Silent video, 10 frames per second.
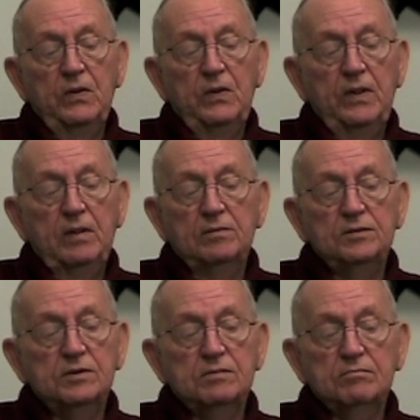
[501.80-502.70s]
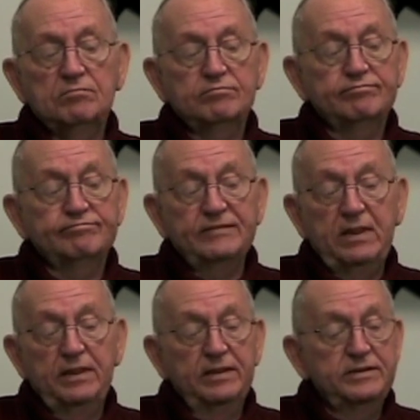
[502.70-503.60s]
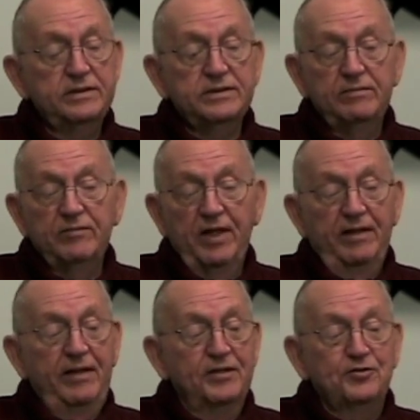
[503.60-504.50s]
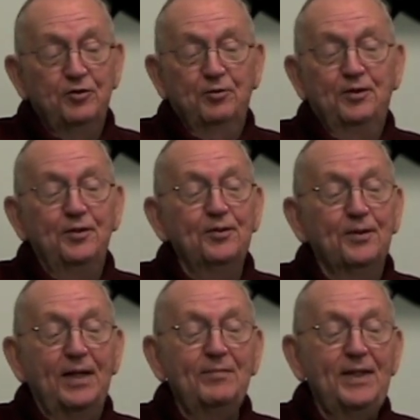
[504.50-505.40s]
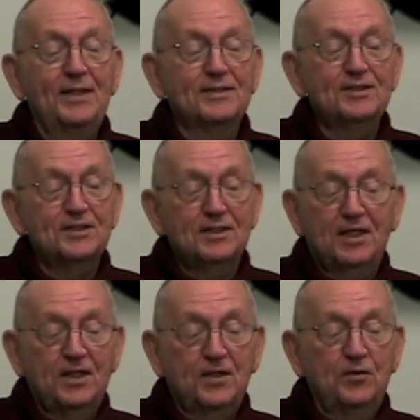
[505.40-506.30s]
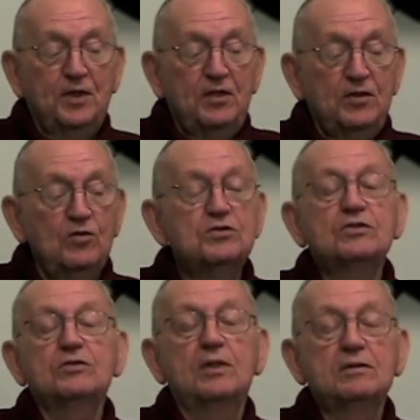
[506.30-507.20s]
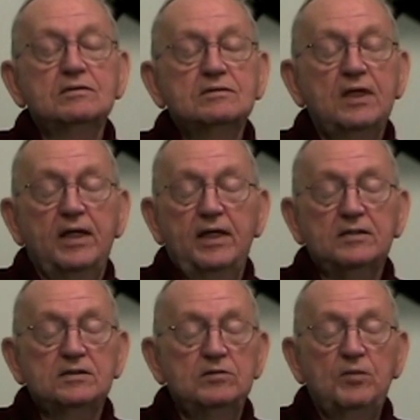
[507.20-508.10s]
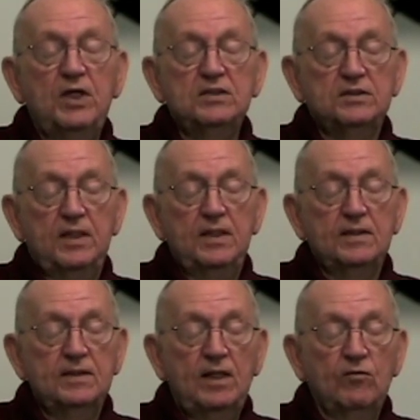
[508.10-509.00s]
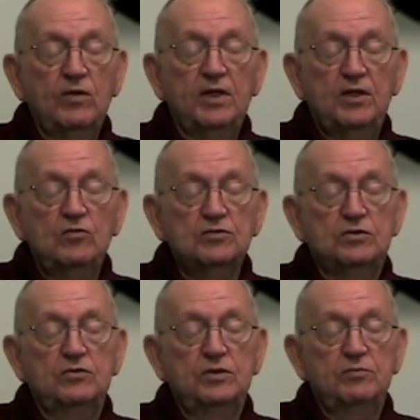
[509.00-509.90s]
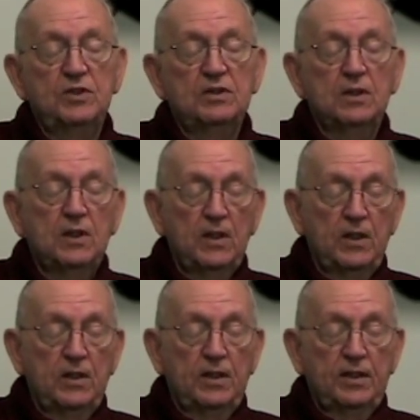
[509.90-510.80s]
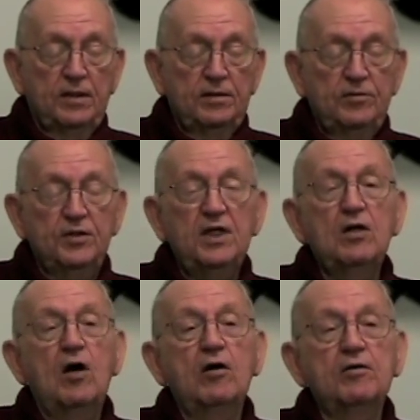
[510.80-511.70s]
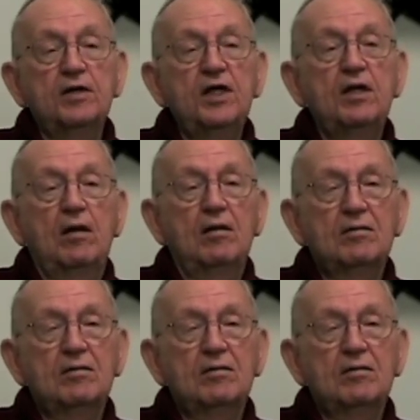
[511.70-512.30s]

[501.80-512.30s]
And it's just something that you do. I mean, it's just, you get used to it, I guess you might say. Not really used to it, but you get hardened in,